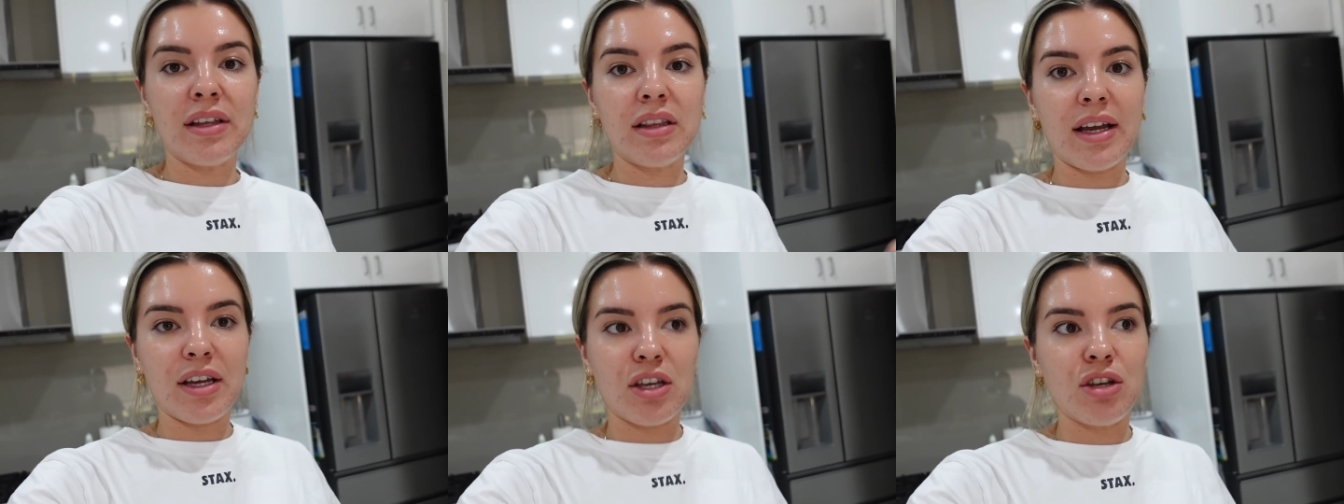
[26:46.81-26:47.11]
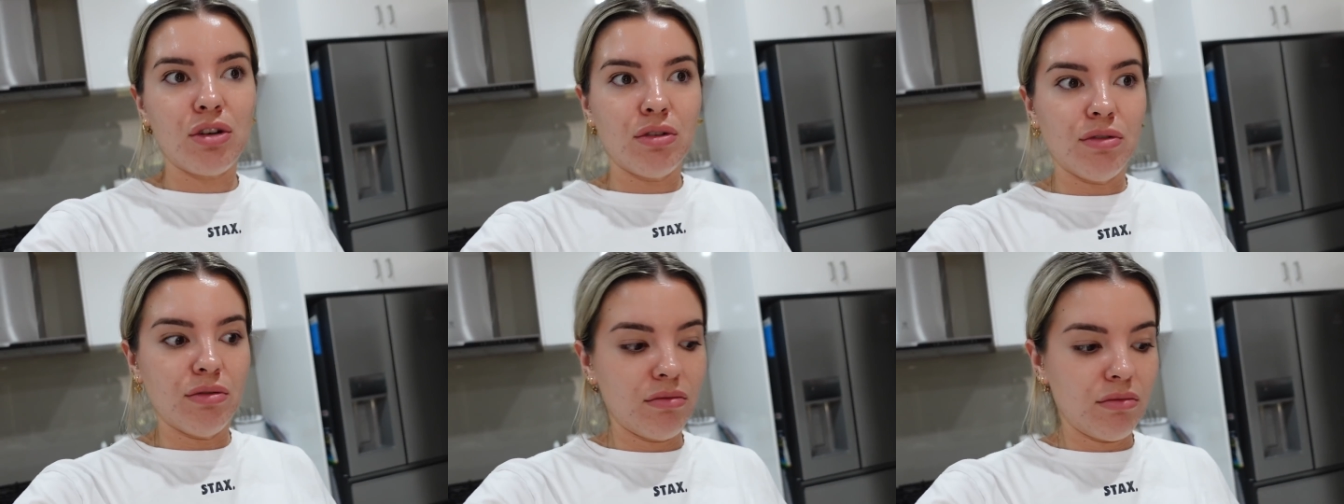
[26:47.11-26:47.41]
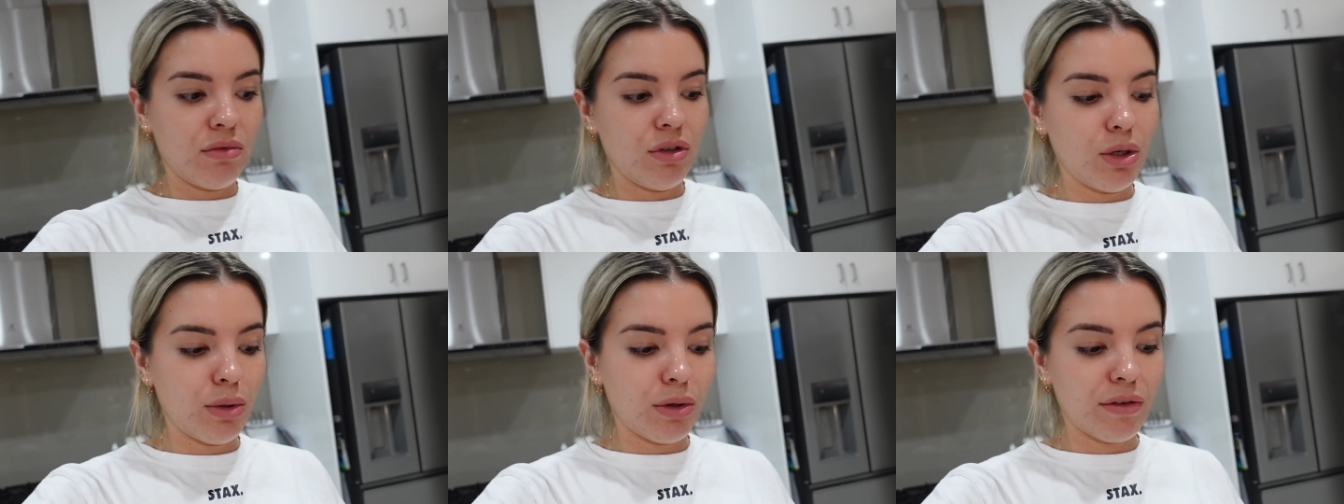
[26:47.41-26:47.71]
Like you
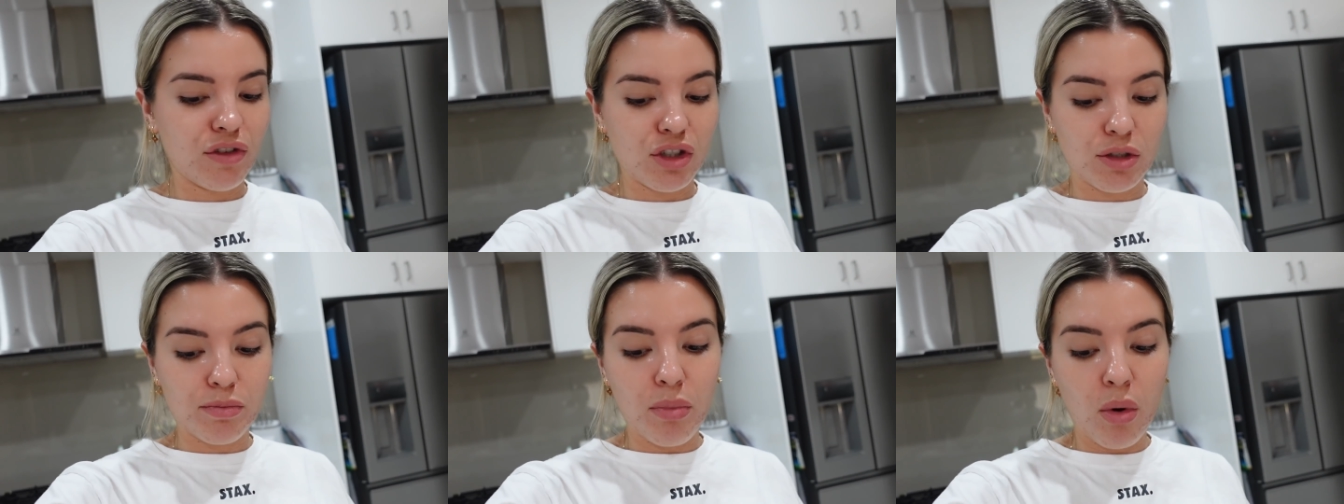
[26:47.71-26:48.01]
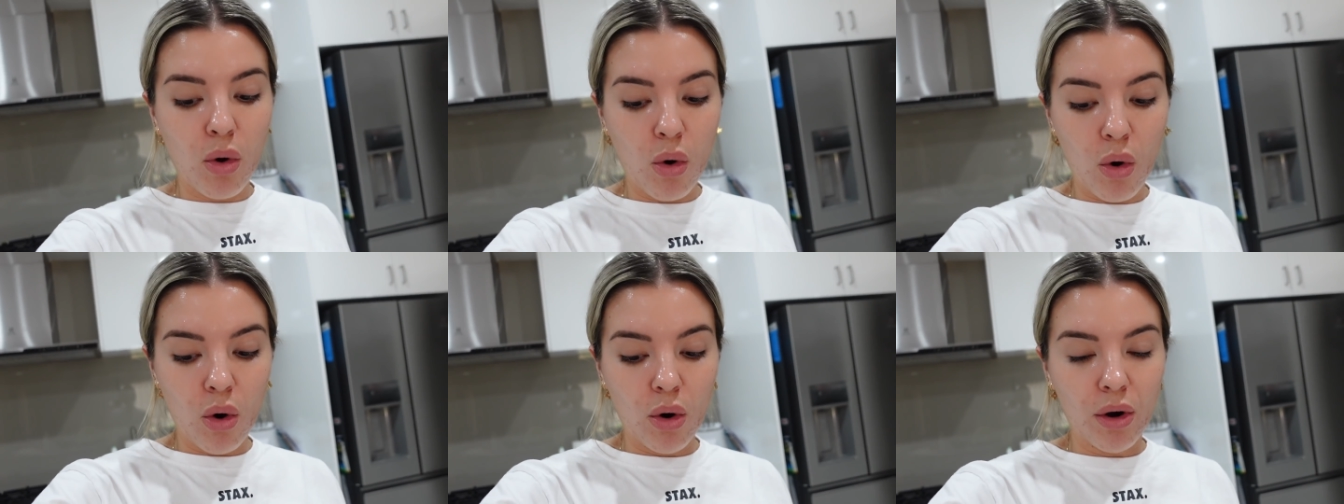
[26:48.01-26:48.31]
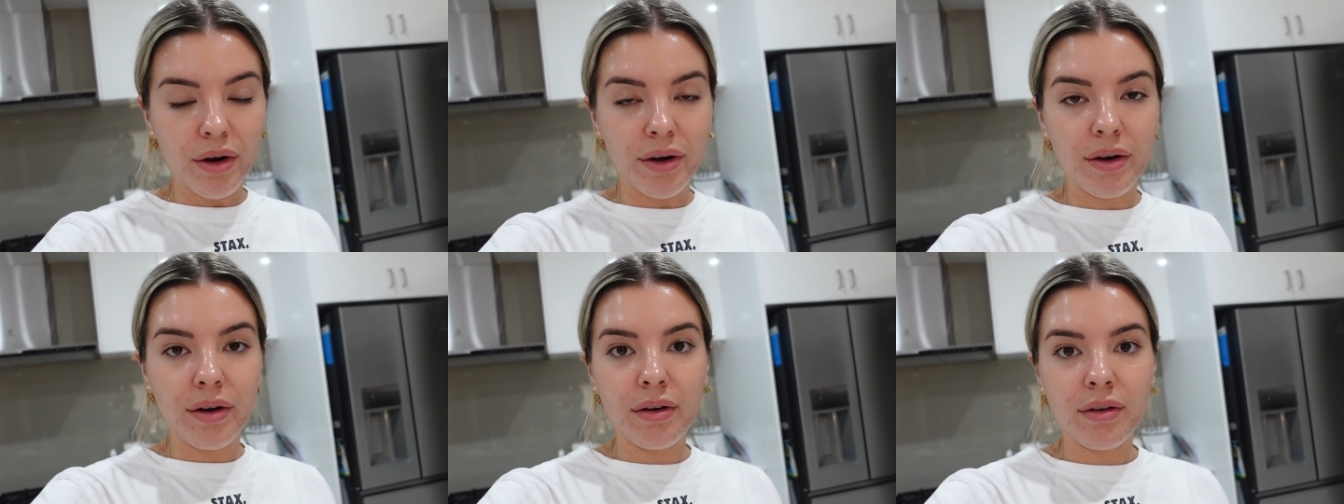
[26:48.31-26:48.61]
would have just
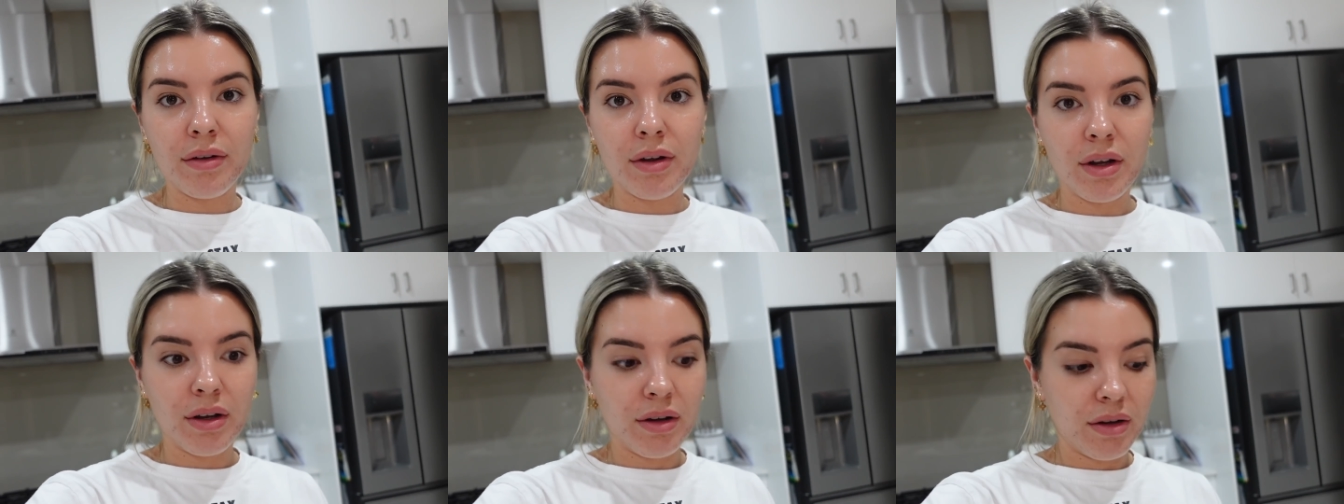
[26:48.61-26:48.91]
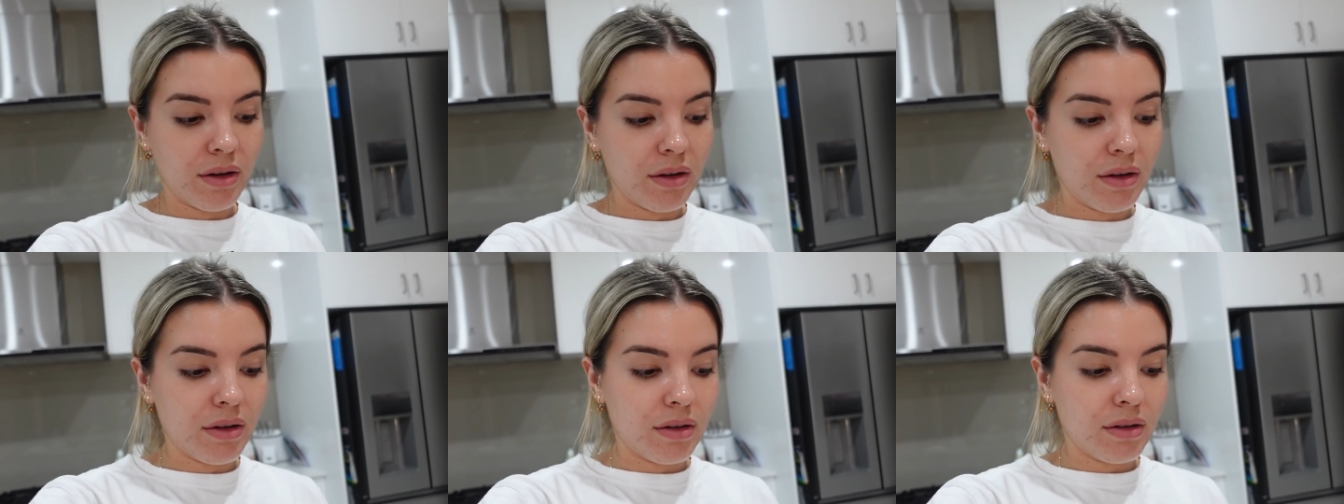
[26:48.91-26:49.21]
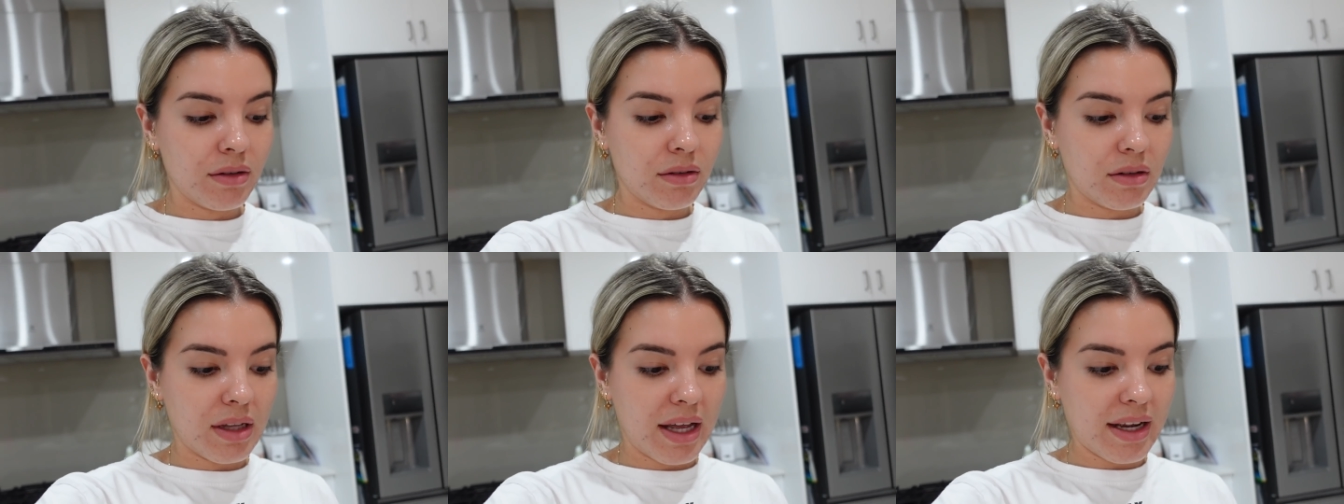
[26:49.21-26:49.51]
poured
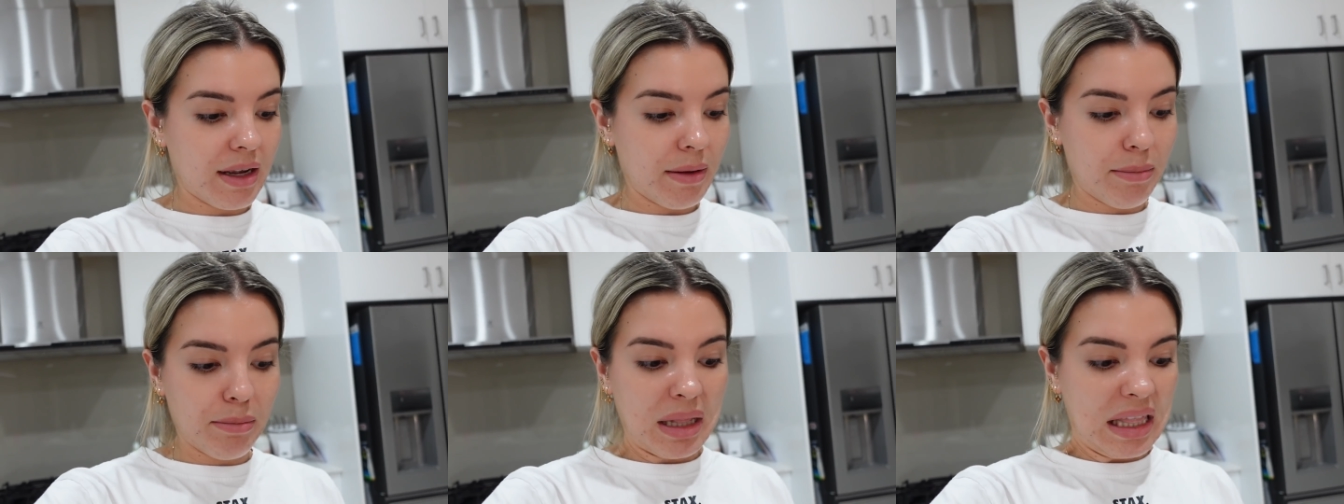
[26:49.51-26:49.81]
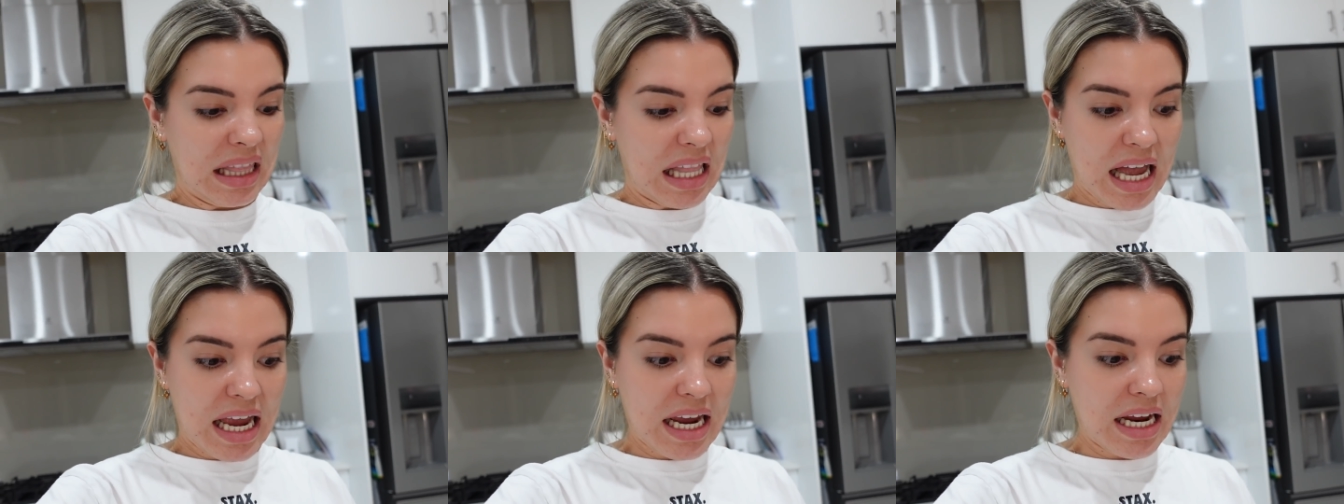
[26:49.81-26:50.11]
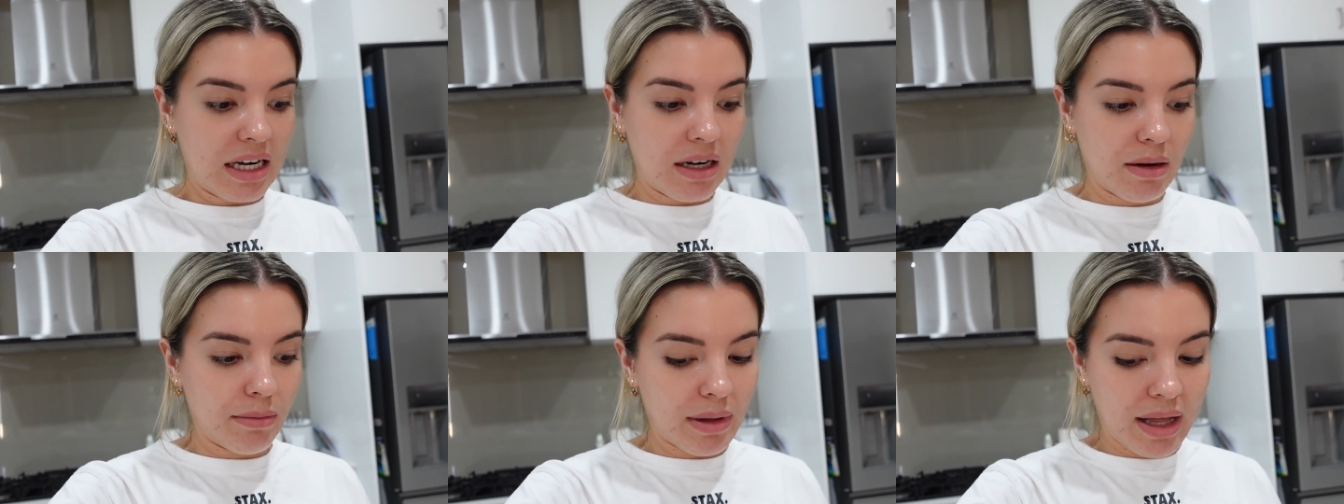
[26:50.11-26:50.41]
like a
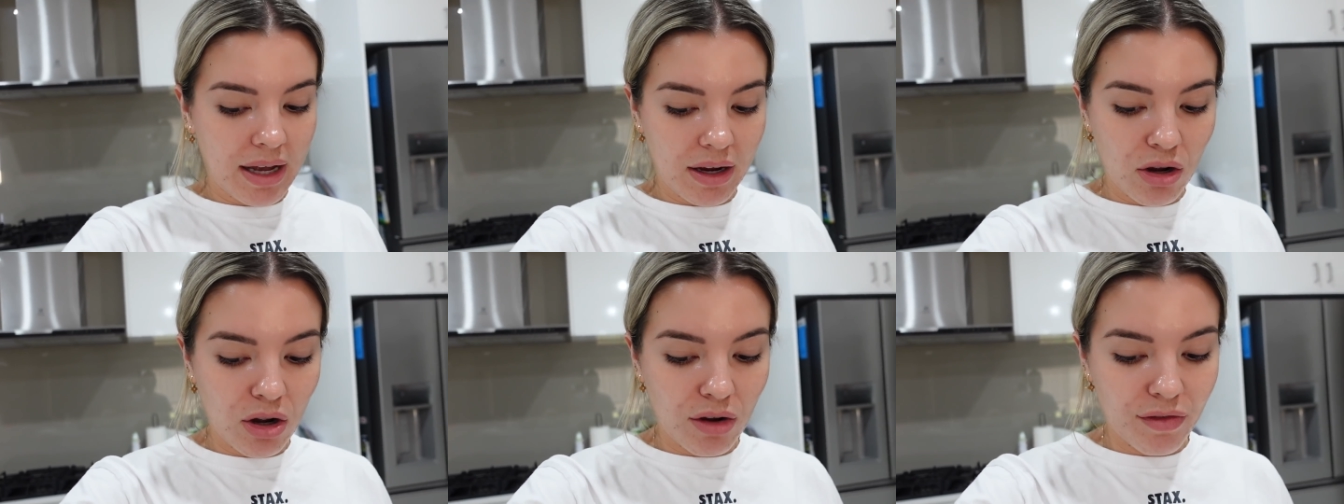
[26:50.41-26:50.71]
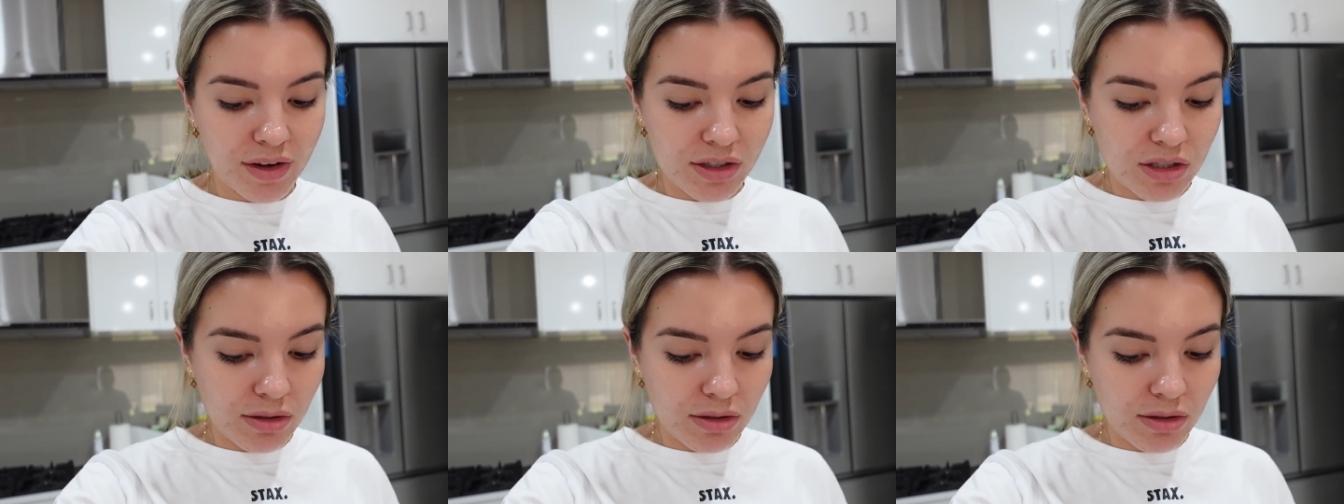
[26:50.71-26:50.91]
plain black coffee.